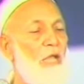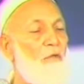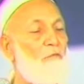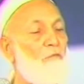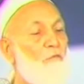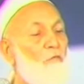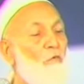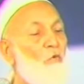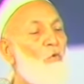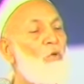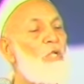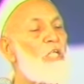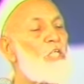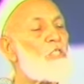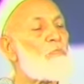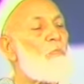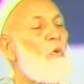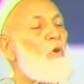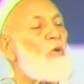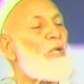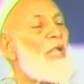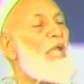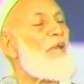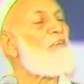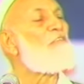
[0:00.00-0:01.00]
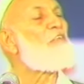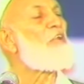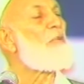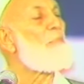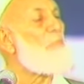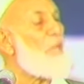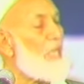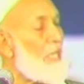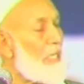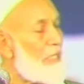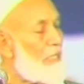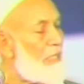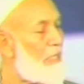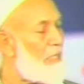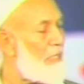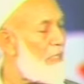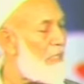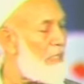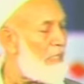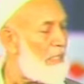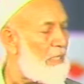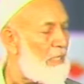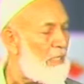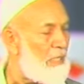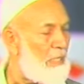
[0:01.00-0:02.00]
A fool is born every minute.
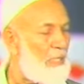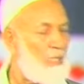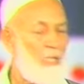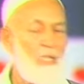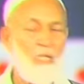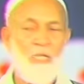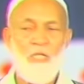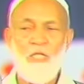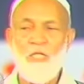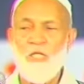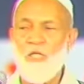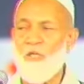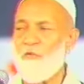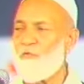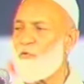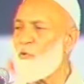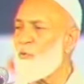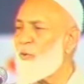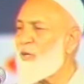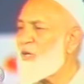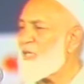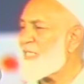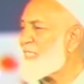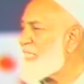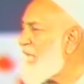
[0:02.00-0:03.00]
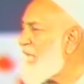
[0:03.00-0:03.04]
If you want to